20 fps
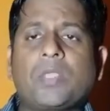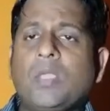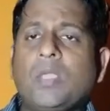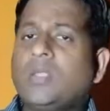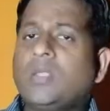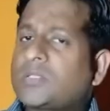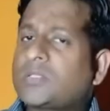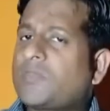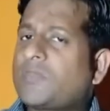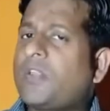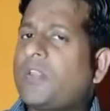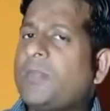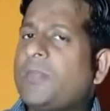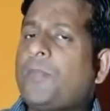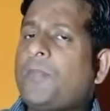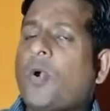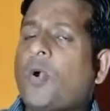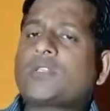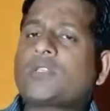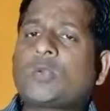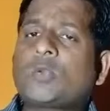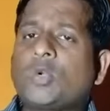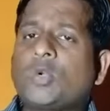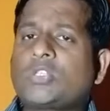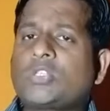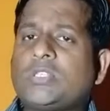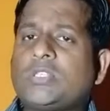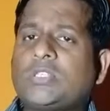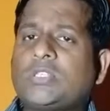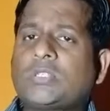so very important
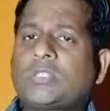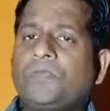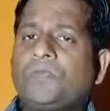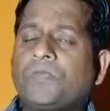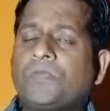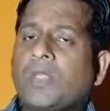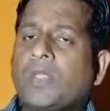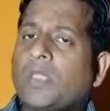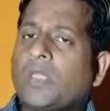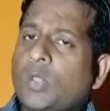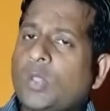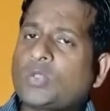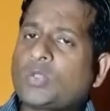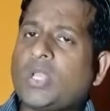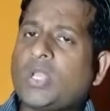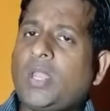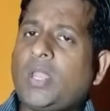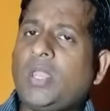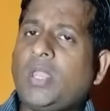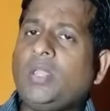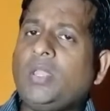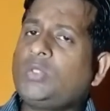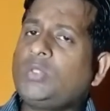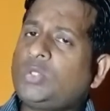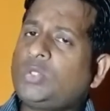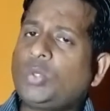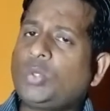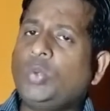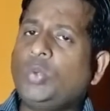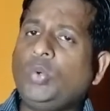questions. Usually,
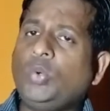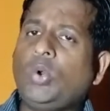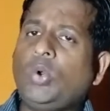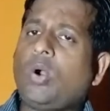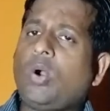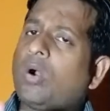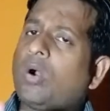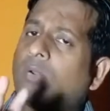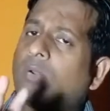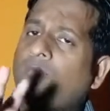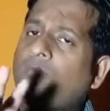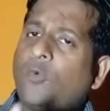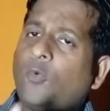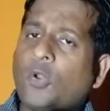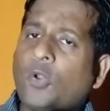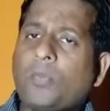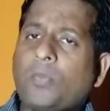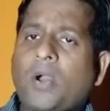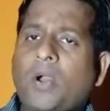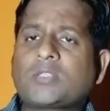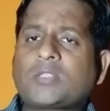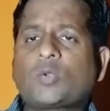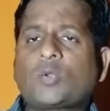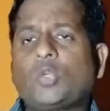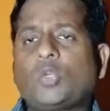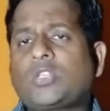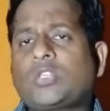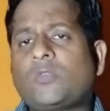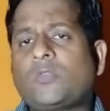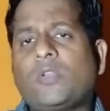2 or 4 marks
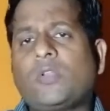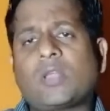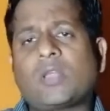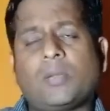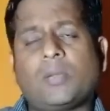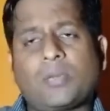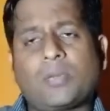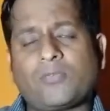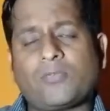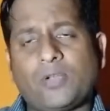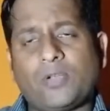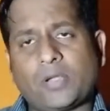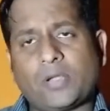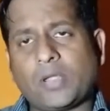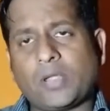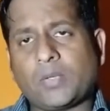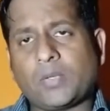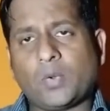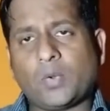question will come definitely.